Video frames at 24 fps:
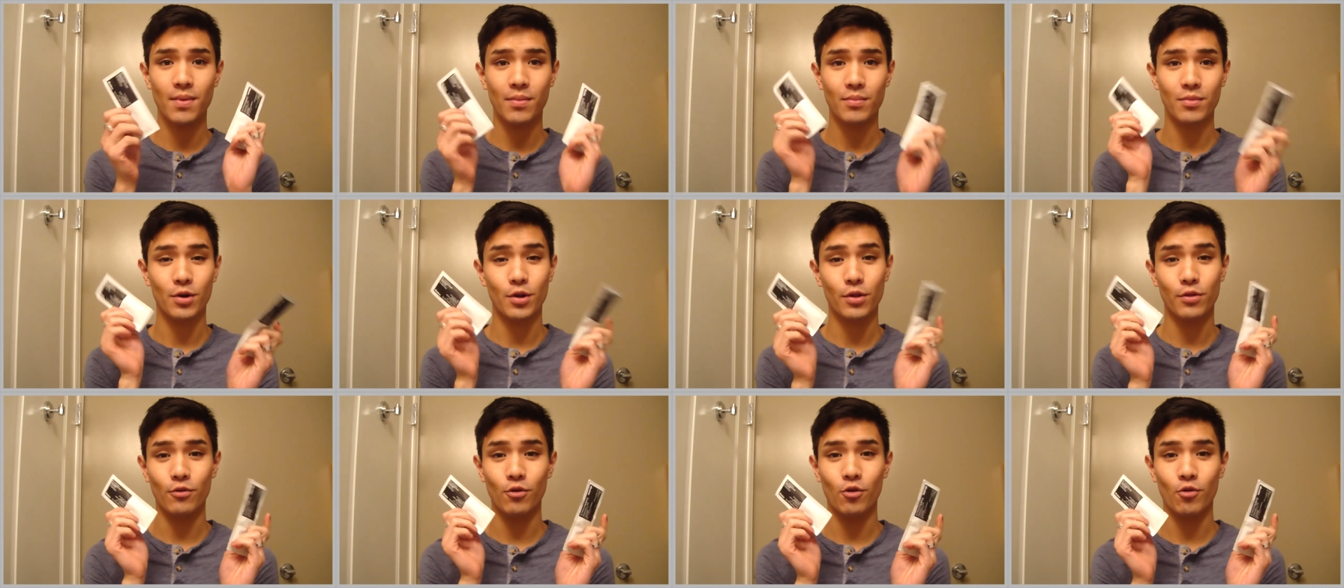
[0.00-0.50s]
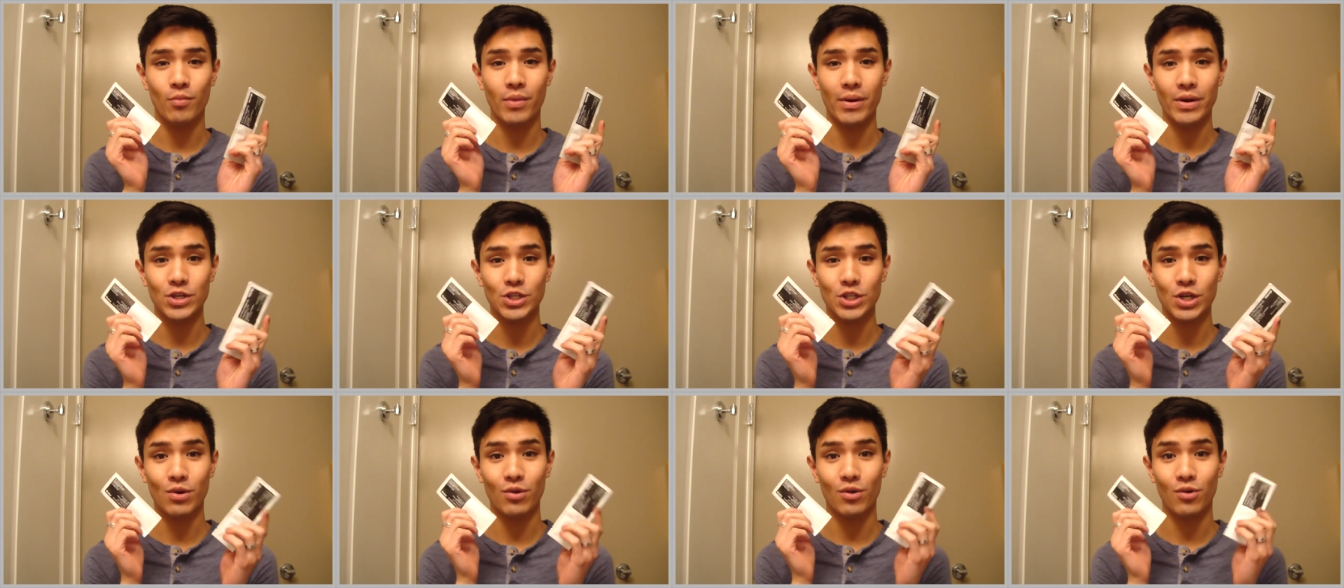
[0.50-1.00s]
I'm going to throw in my
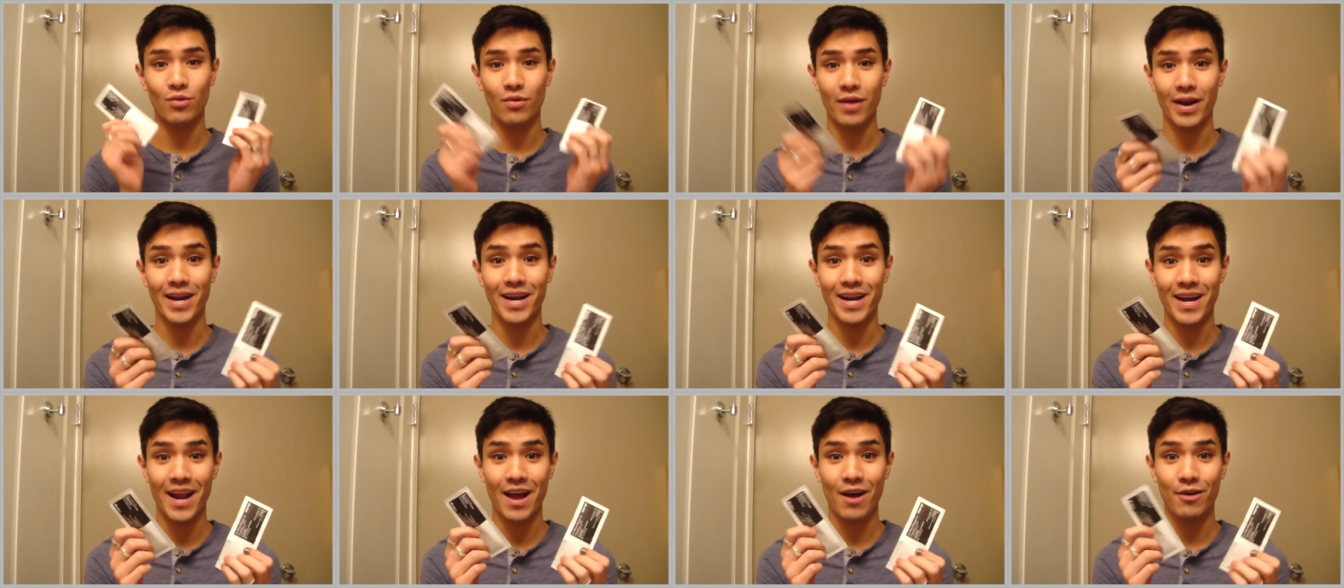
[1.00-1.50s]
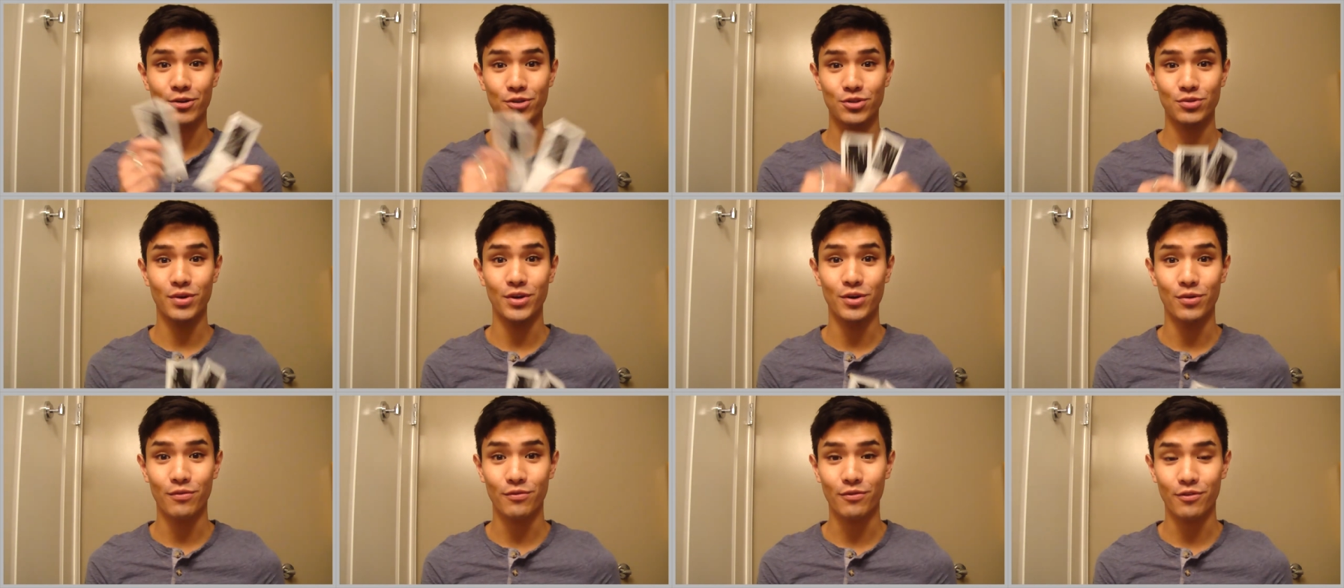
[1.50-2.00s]
shower right now so
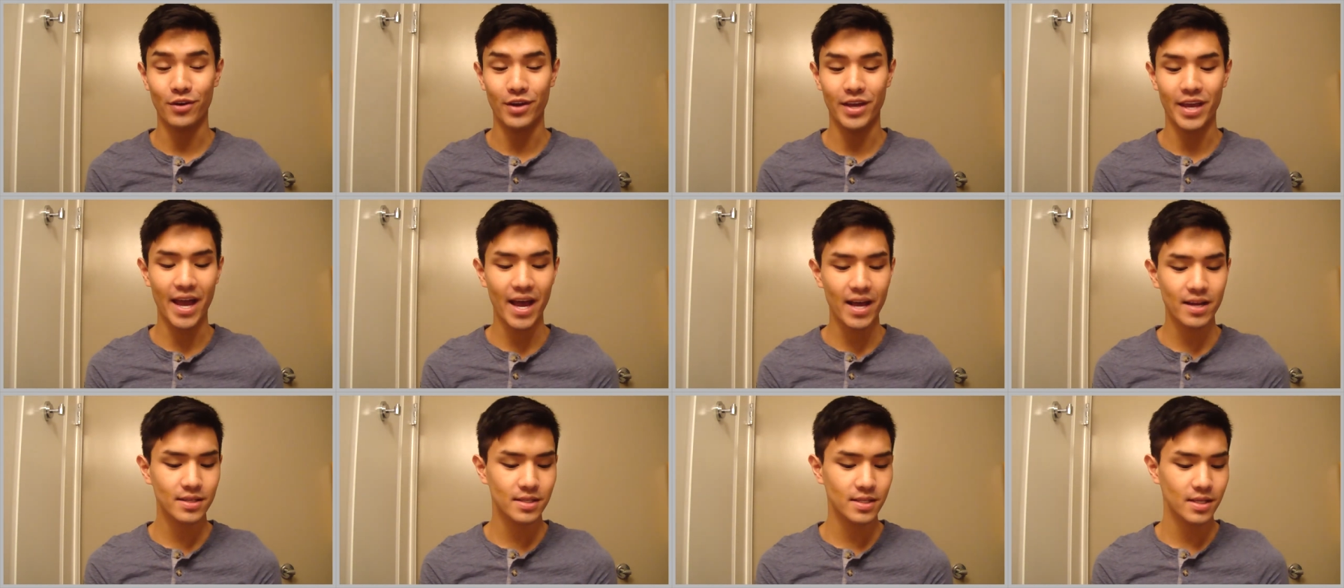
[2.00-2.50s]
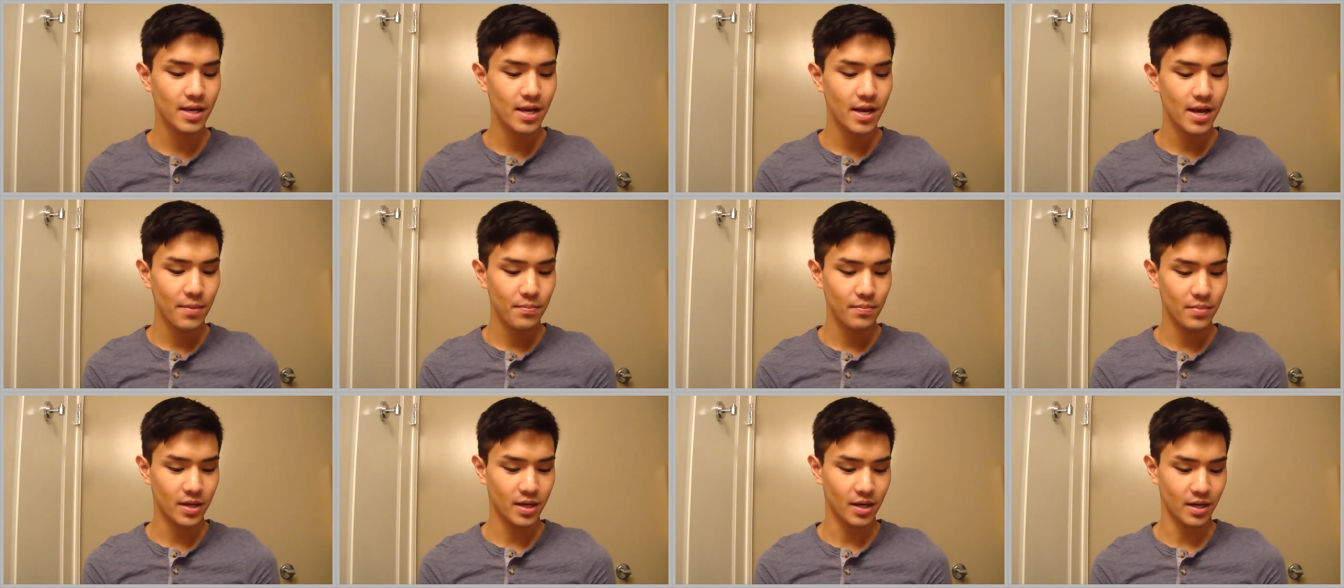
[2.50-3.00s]
I don't forget
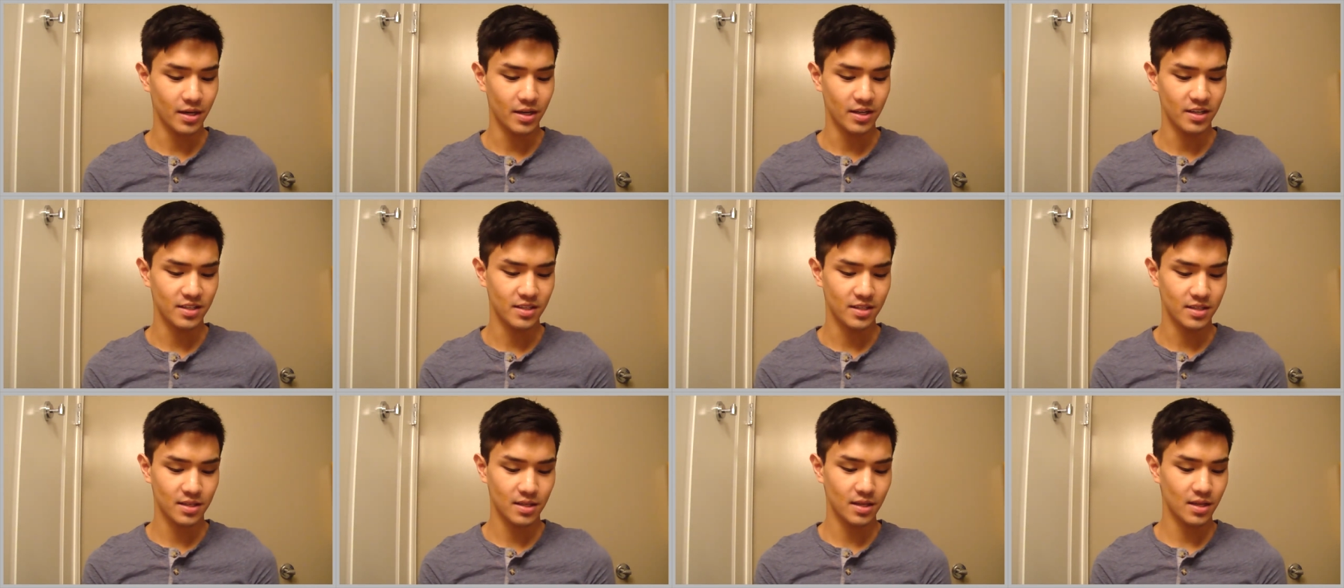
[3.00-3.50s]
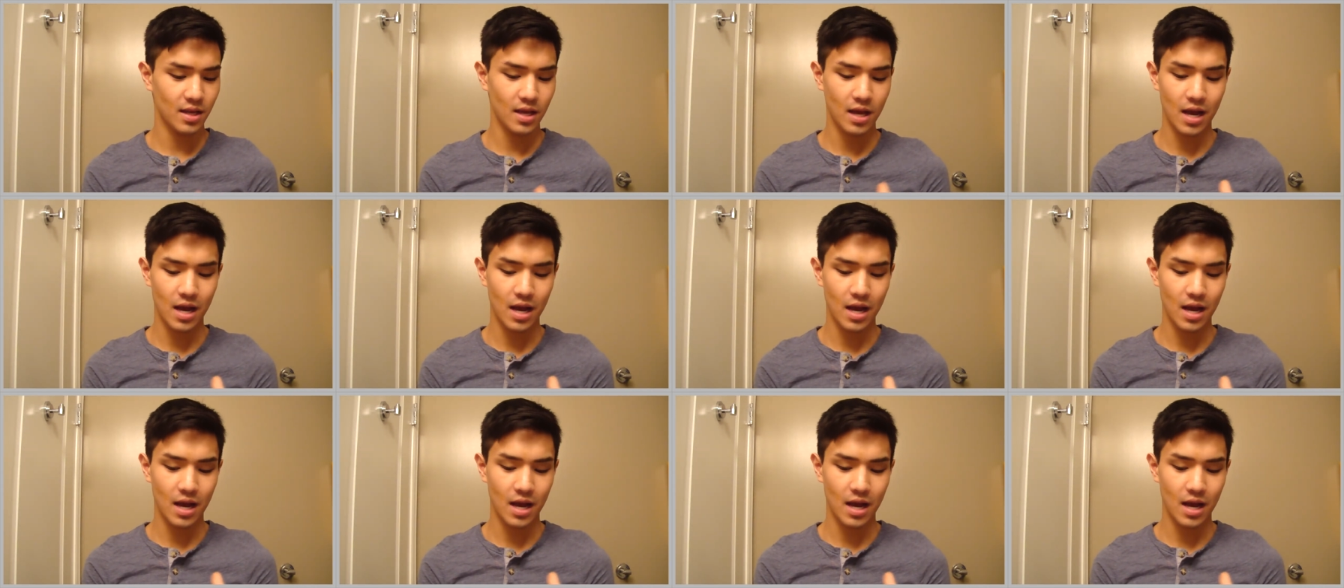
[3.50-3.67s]
because